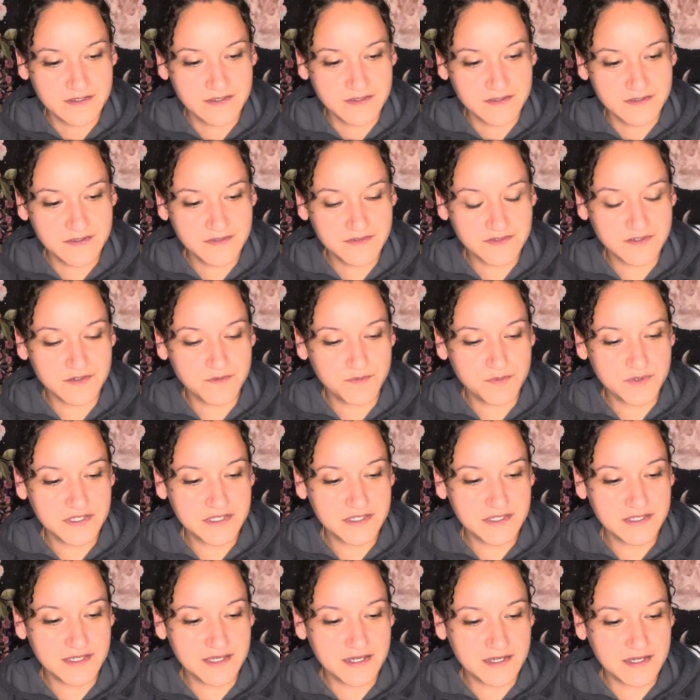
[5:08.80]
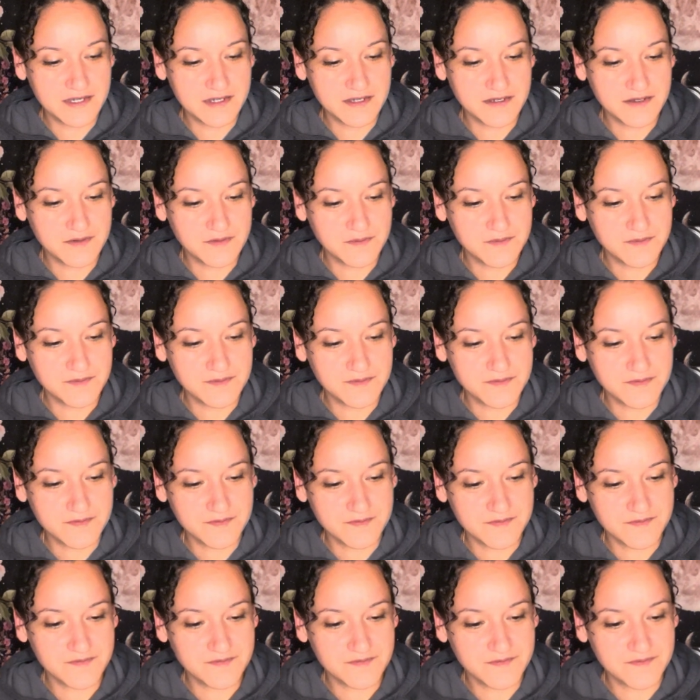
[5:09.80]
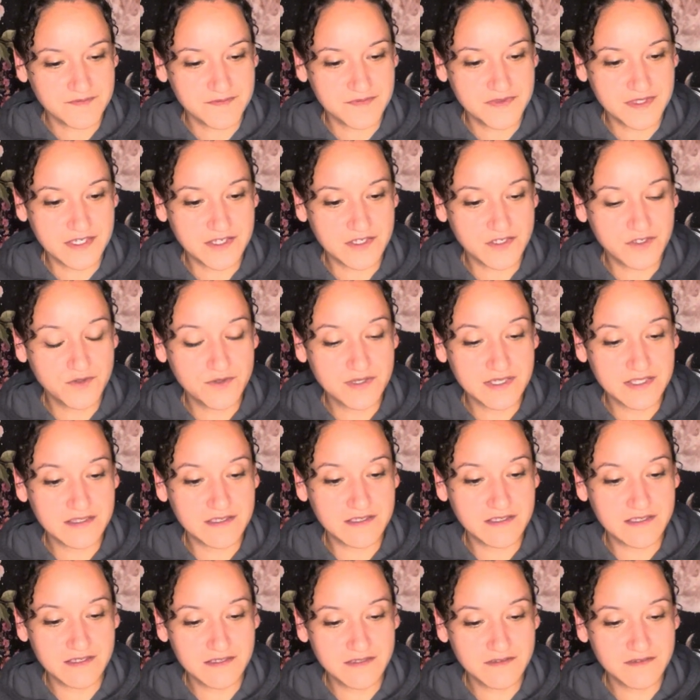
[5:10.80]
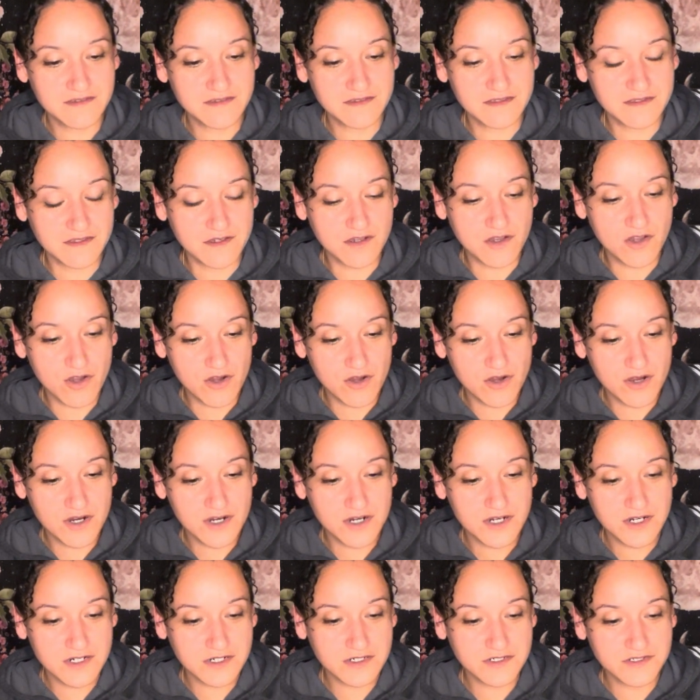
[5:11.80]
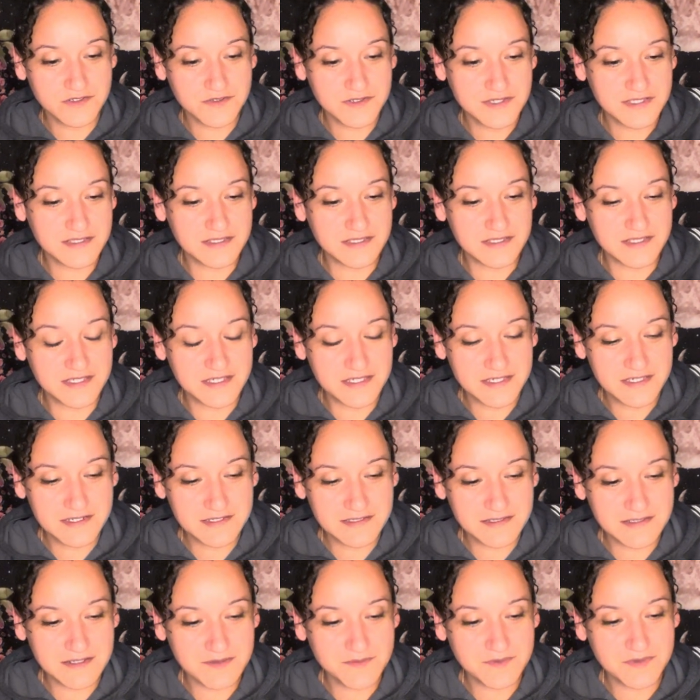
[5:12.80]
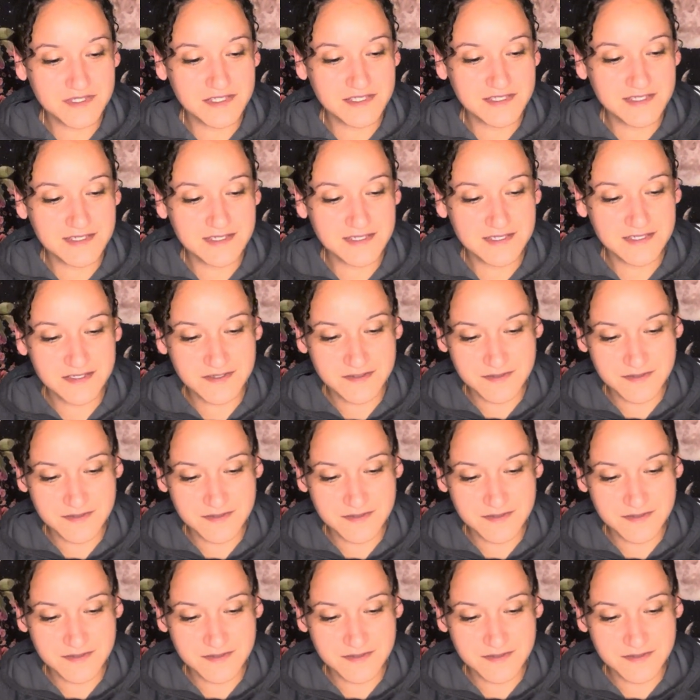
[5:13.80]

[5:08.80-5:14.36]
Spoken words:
This could be like you get the keys to the car, you get the key to something,